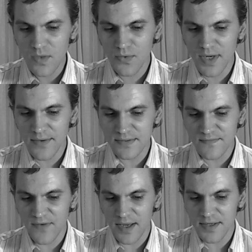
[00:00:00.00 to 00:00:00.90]
when he was
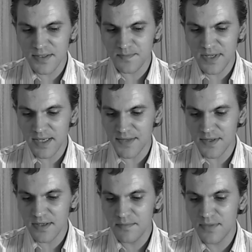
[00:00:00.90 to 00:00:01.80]
invited to speak at
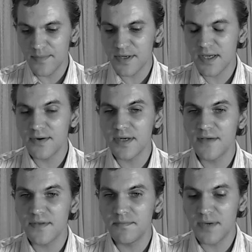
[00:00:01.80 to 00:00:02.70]
the public hearing
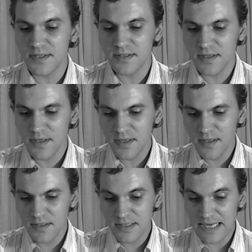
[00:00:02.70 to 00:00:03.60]
of the
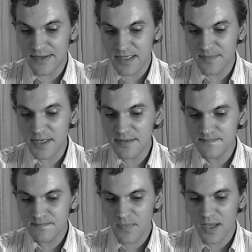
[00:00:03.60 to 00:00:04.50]
Budgetary Committee
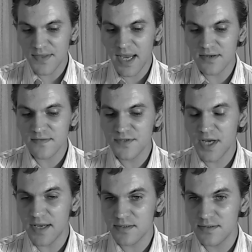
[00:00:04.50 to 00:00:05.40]
at the House of
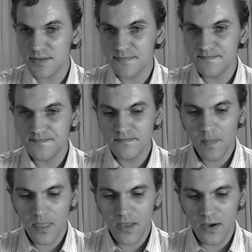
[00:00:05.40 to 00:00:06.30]
Chancellors
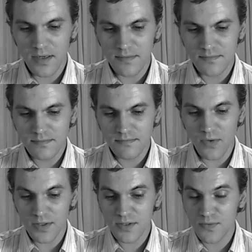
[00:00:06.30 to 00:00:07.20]
on
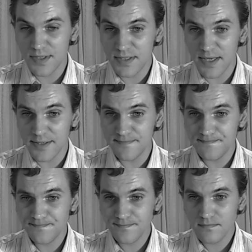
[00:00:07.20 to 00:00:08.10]
March 22nd.
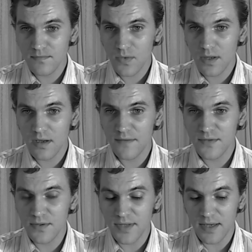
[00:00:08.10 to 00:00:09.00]
Of
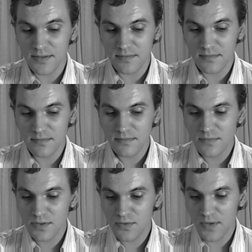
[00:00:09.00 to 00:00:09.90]

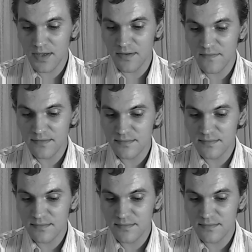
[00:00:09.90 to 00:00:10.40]
2012.